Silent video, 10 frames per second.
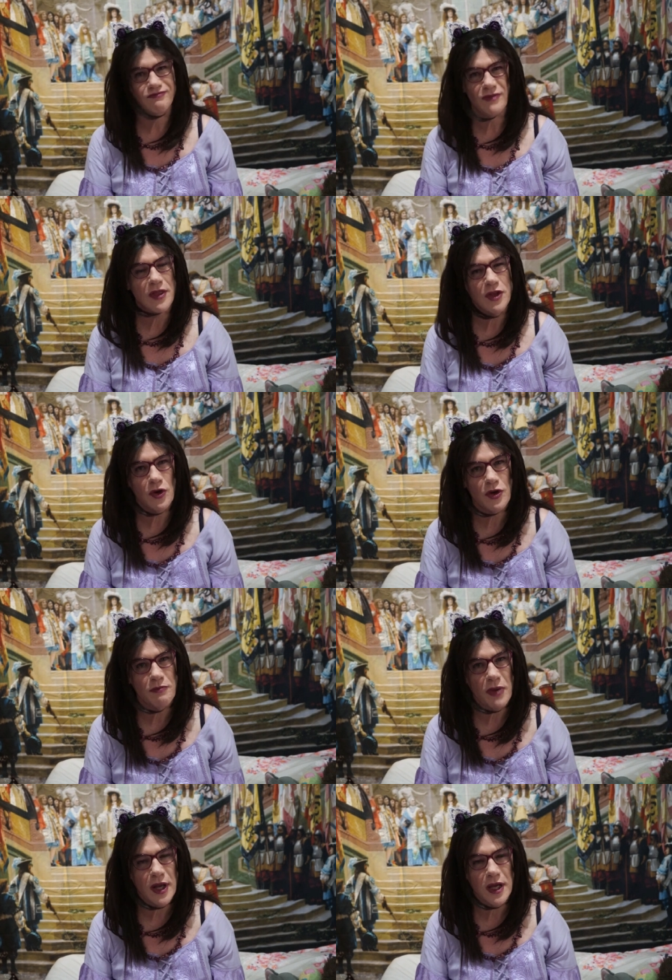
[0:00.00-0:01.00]
Nothing
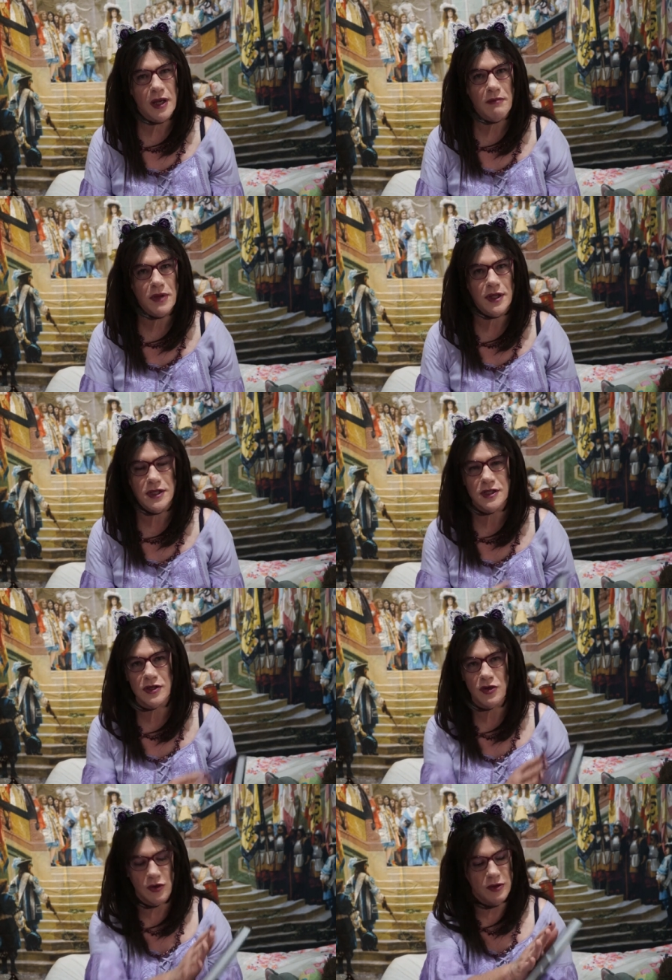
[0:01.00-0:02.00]
earth-breaking, but this is a
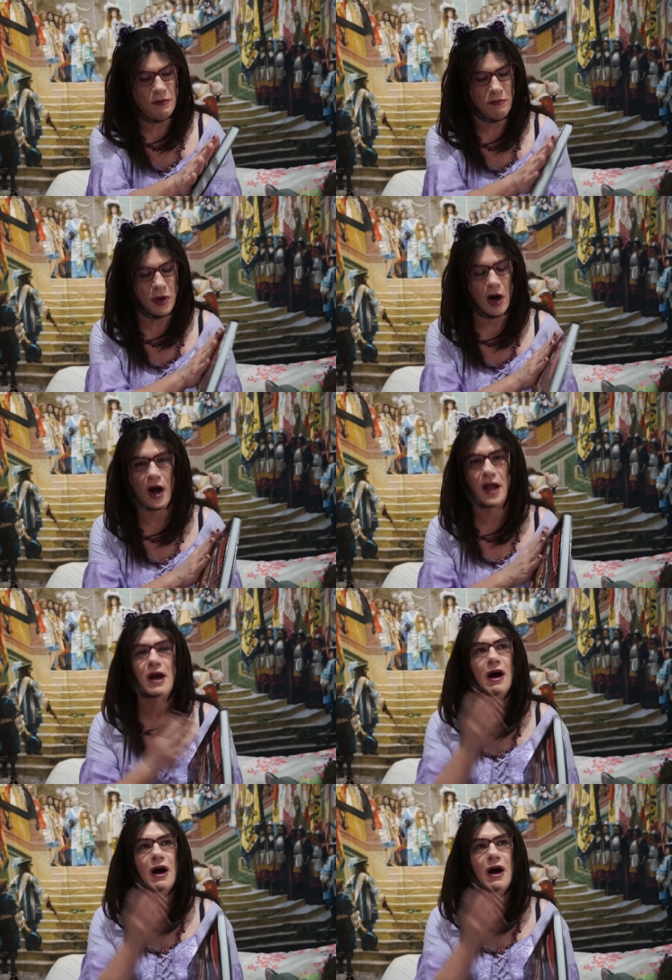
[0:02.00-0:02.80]
good buy.